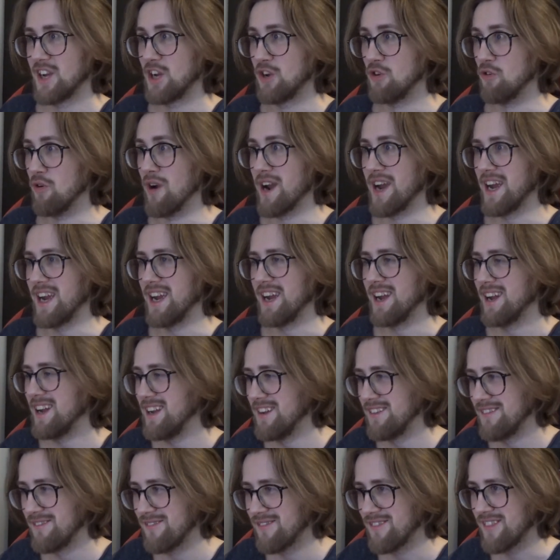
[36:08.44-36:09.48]
Great
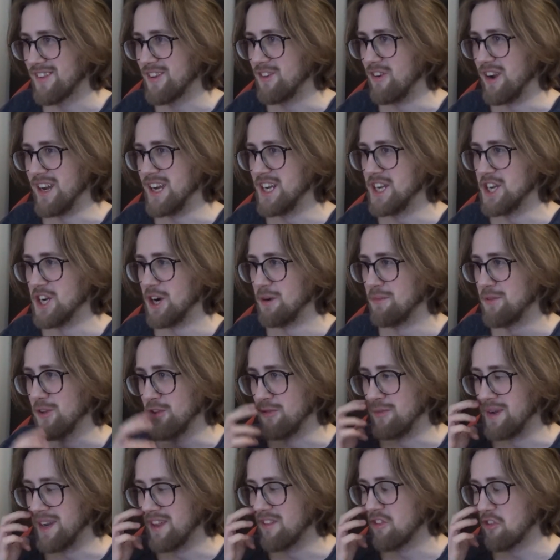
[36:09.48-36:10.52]
job,
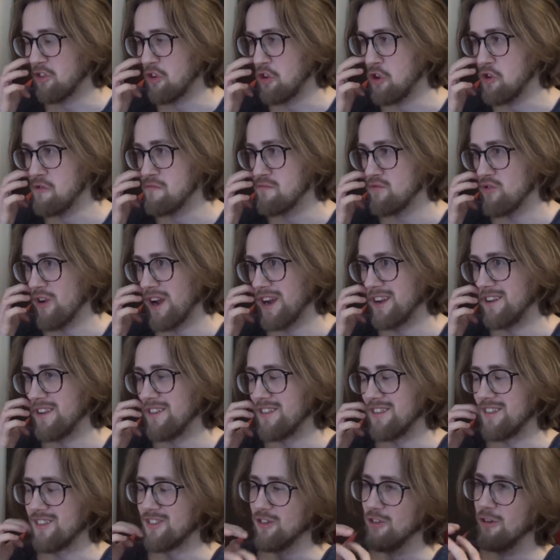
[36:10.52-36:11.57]
because we need two
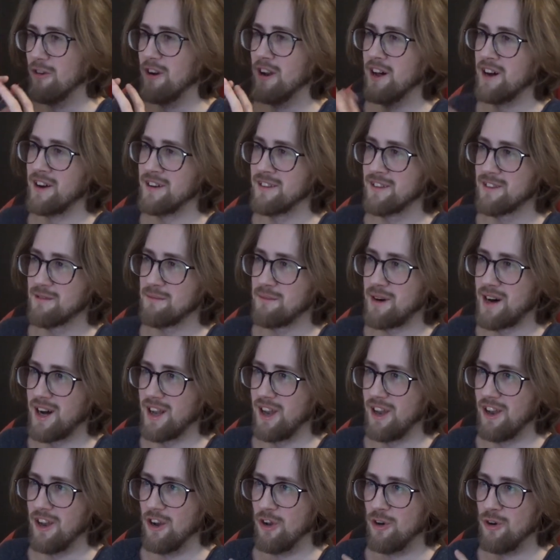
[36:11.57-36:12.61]
pregnancy storylines. My
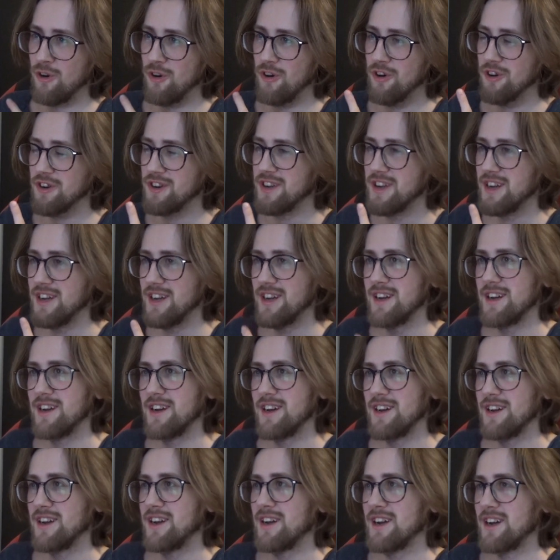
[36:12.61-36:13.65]
lord.
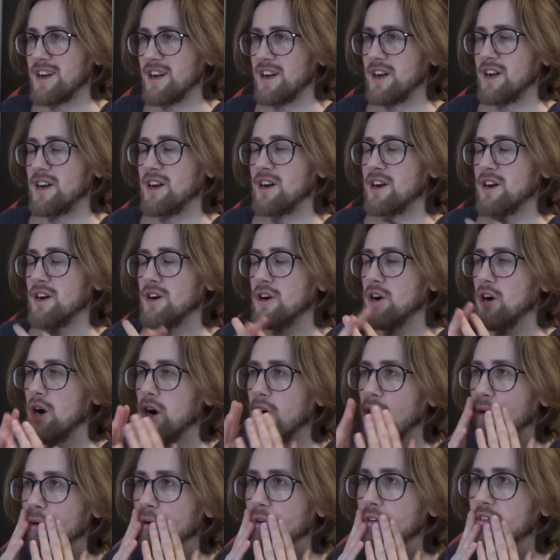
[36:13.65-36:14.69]

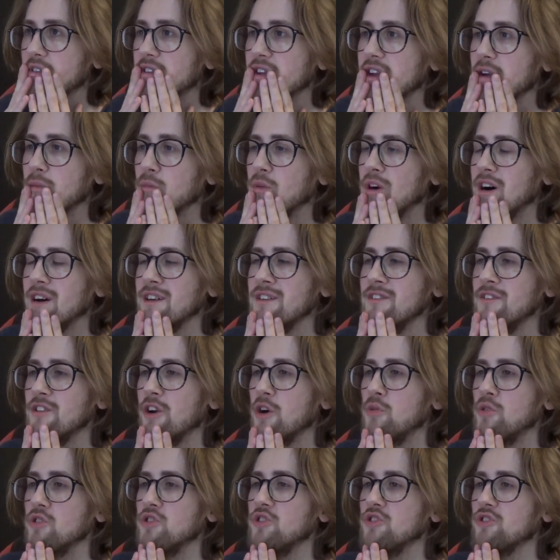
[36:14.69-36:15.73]
Oh, see, why is
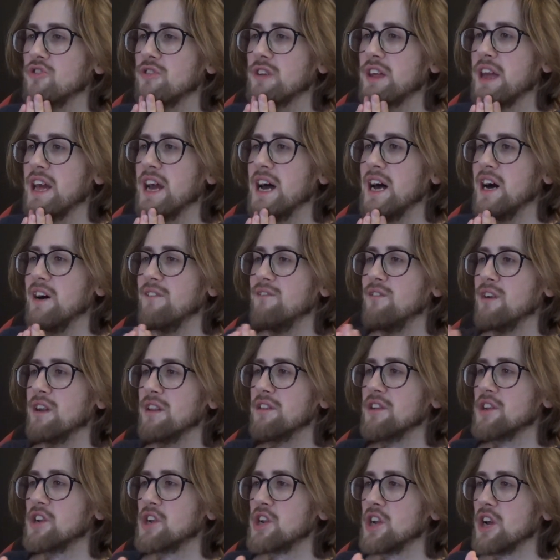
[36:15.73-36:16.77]
no one just careful
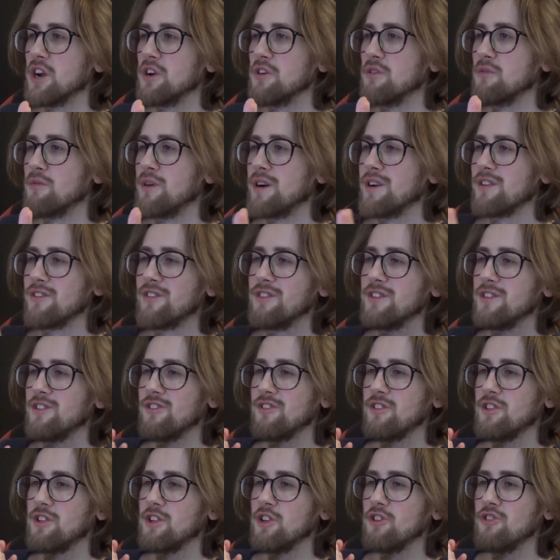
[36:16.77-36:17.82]
in this show? Why does
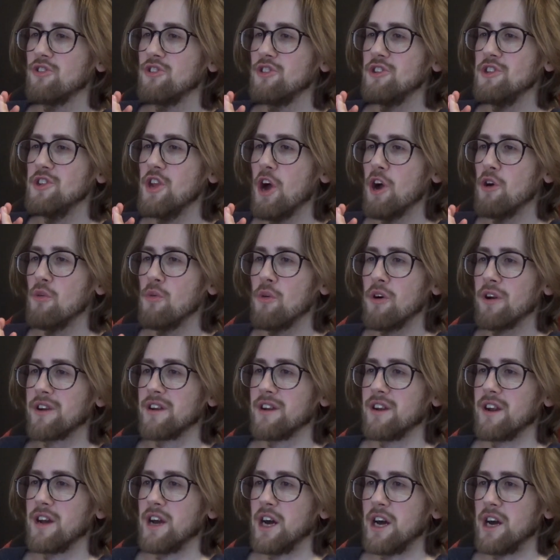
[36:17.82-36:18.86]
no
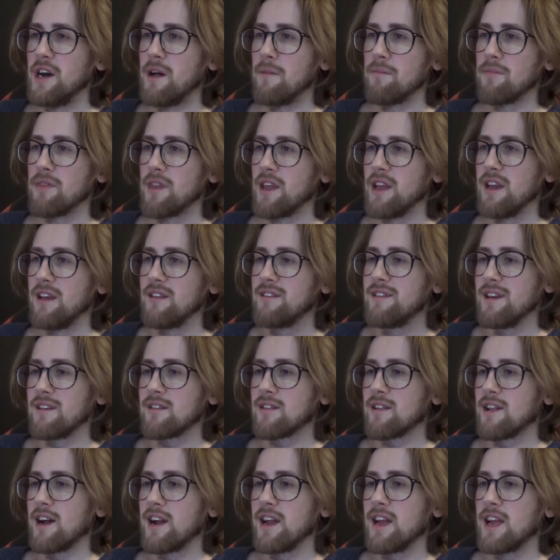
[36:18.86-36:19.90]
one... Is
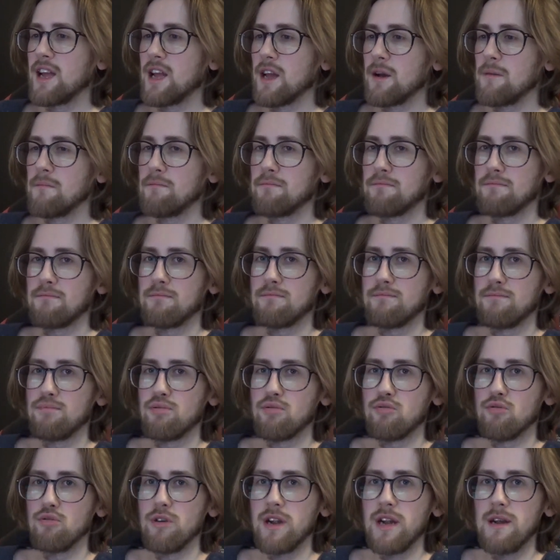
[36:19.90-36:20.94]
this, like,
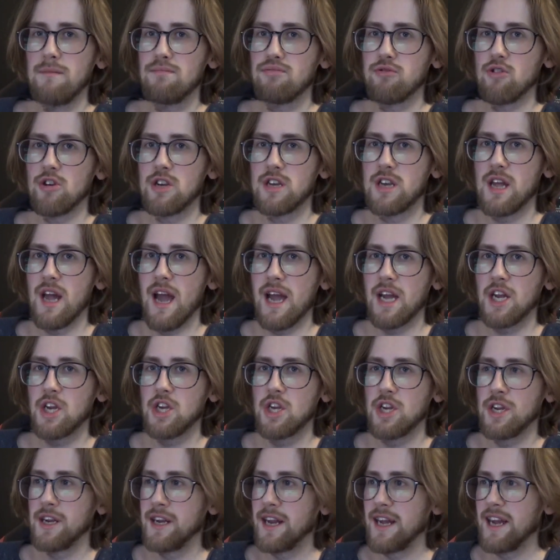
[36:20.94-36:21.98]

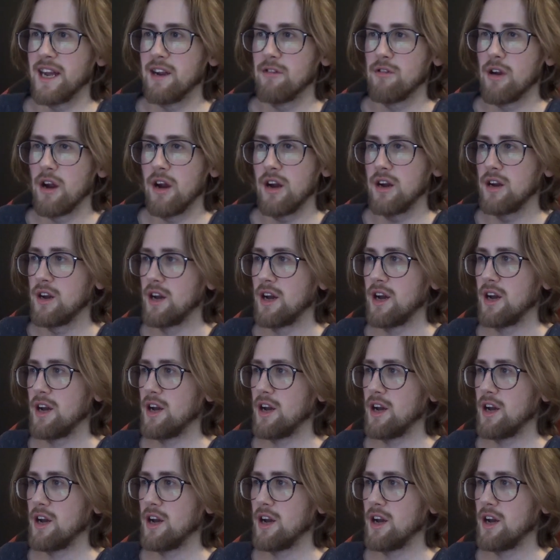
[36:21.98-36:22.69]
pre-protection era?